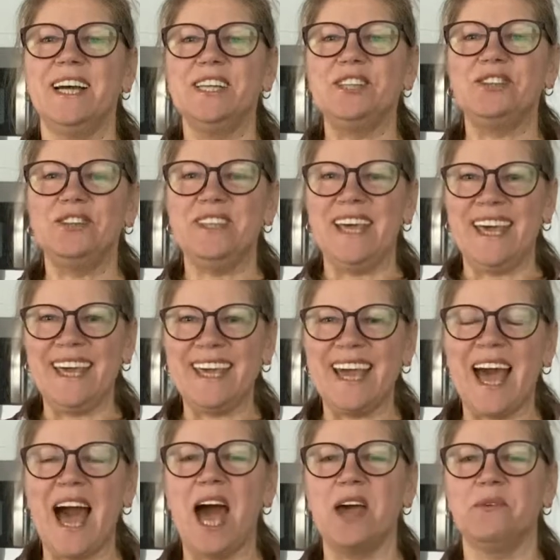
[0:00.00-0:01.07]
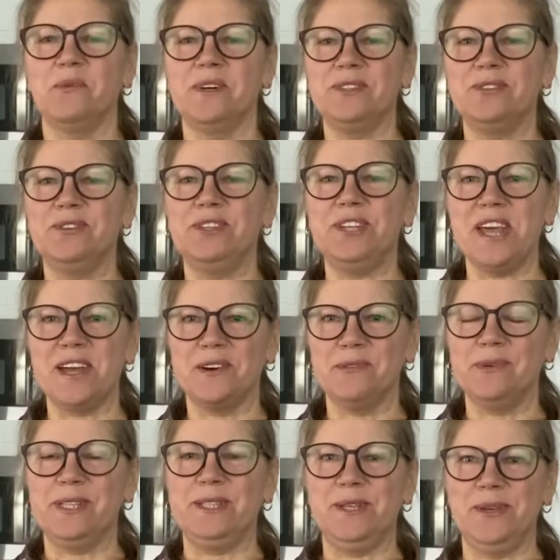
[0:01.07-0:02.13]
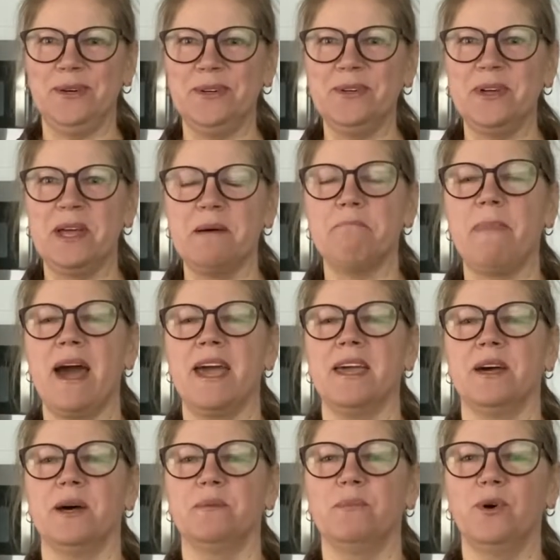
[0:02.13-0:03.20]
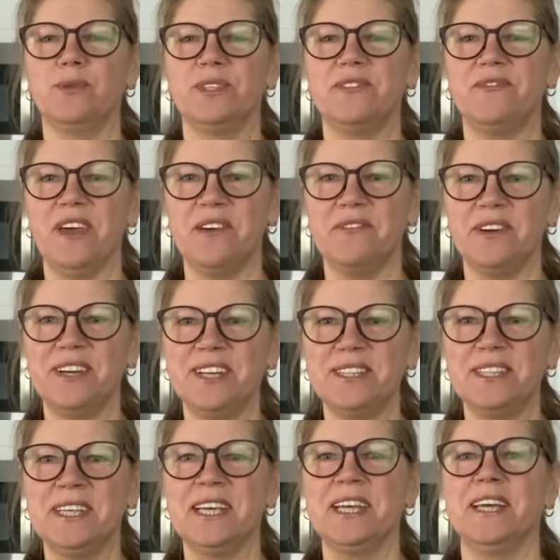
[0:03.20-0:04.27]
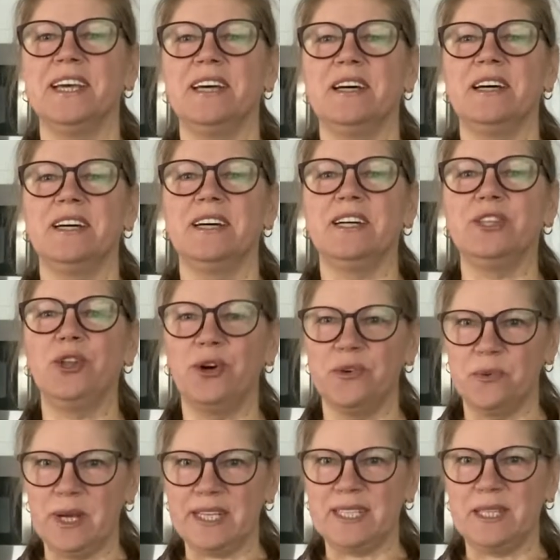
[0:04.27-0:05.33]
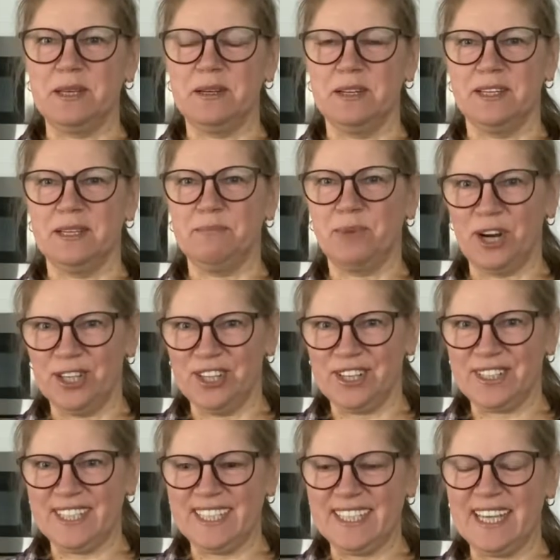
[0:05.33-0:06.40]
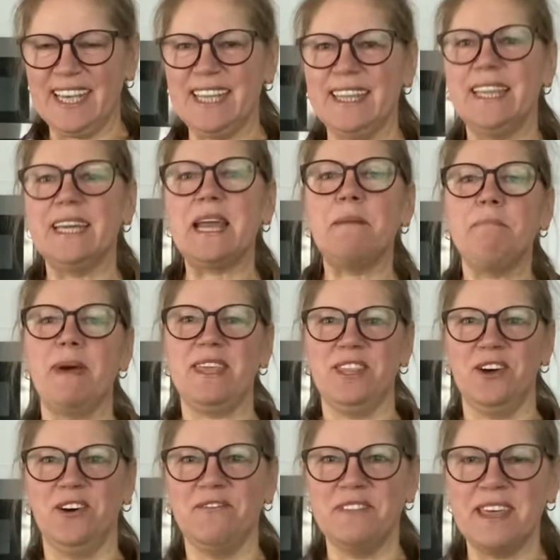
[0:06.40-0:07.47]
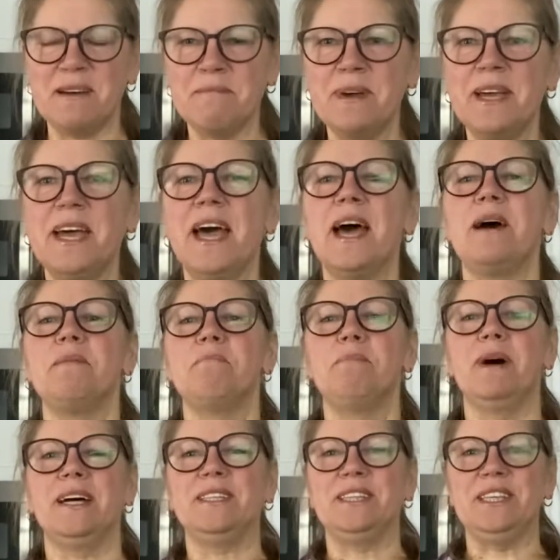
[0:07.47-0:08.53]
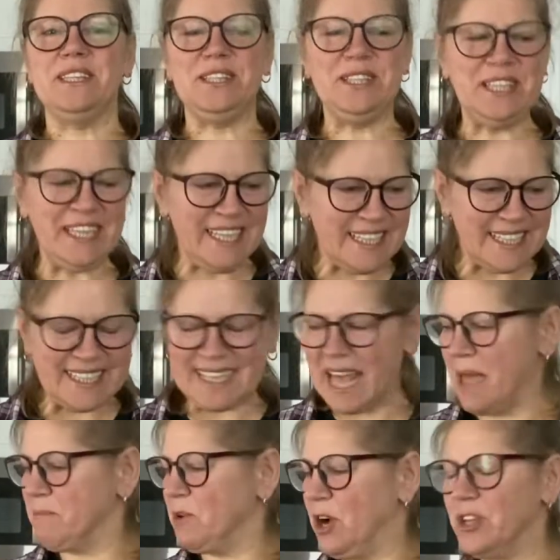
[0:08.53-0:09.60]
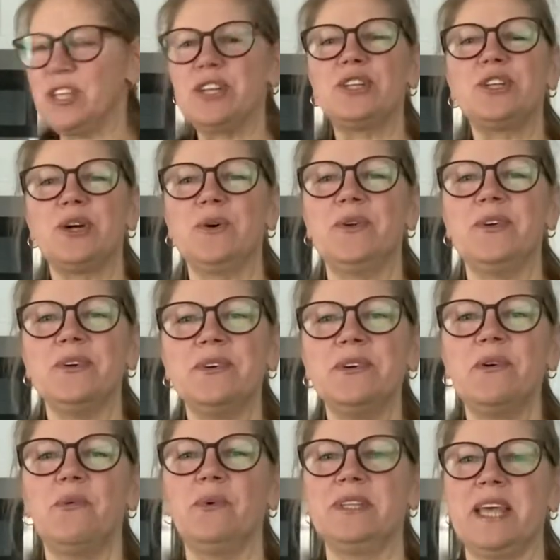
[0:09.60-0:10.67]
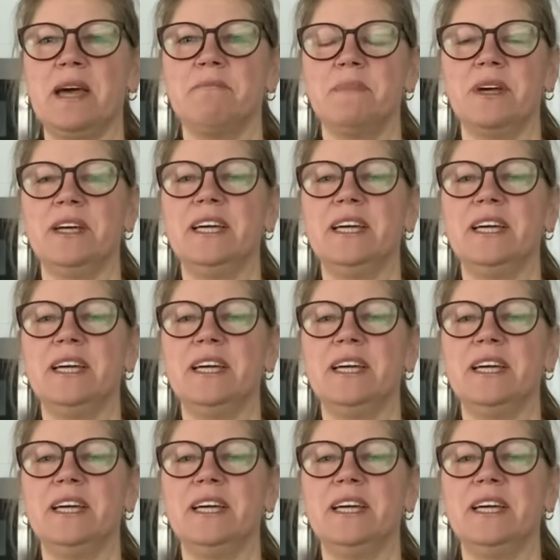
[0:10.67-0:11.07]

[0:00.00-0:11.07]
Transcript: Today, I want to share with you my most favorite Norwex products. There are many of them, but these I'm gonna show you what I'm